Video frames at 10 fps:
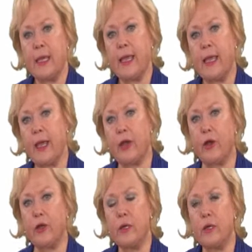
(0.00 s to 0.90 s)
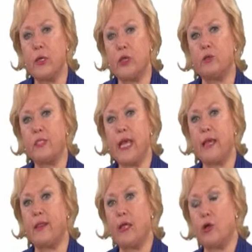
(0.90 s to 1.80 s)
Here, you
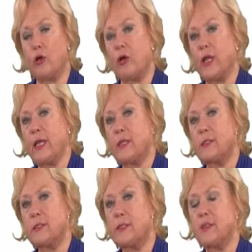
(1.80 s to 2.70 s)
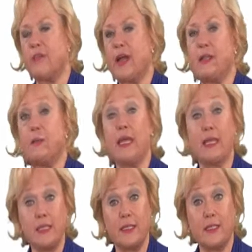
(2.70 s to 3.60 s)
take the earnings, divide them
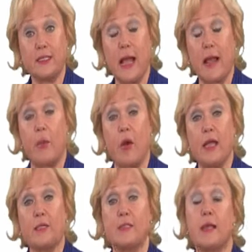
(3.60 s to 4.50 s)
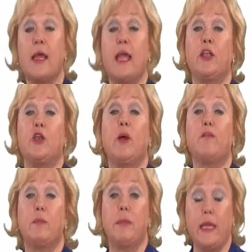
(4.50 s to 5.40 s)
into the stock price, and you
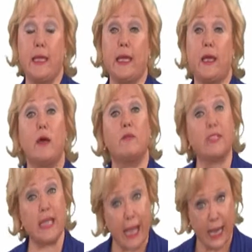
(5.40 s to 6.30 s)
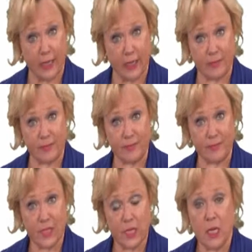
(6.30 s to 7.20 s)
have a P/E of 10.
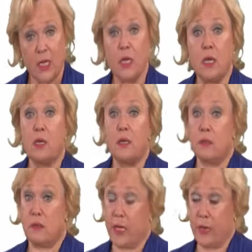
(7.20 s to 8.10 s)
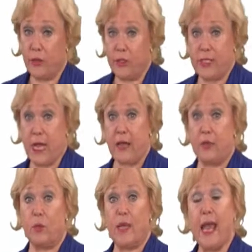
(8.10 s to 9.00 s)
The other stock
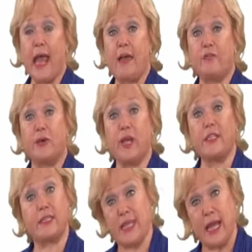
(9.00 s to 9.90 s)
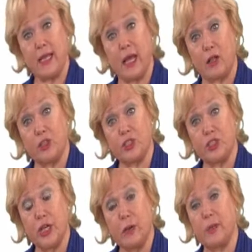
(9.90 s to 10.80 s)
that we have trades at $10 a
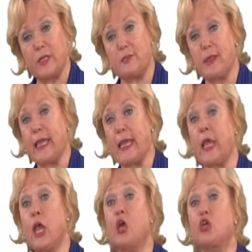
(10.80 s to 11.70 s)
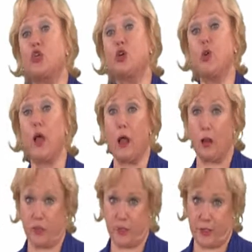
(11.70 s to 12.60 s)
share, but it's making
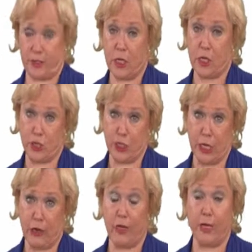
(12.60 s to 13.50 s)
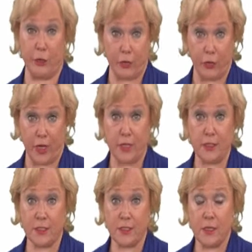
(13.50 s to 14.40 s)
$2 a share in
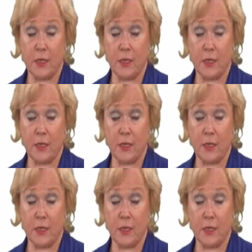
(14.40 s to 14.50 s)
earnings.